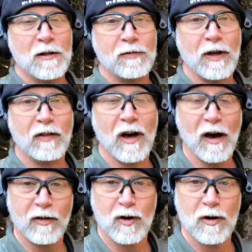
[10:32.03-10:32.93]
than the
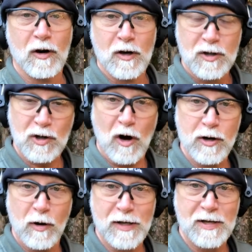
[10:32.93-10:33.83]
other SAR
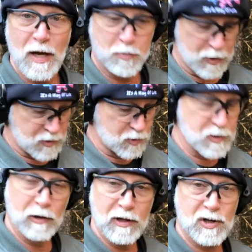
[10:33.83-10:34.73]
USA pistol.
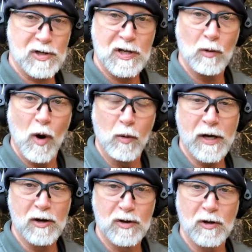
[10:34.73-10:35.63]
So let's just see what we
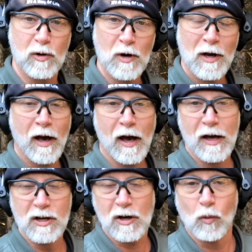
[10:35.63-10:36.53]
can do. Uh,
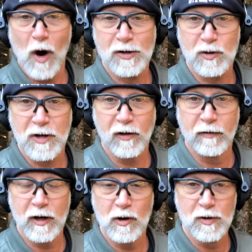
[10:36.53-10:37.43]
and you can watch those other
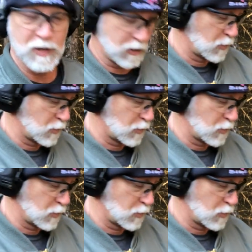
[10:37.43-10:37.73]
videos and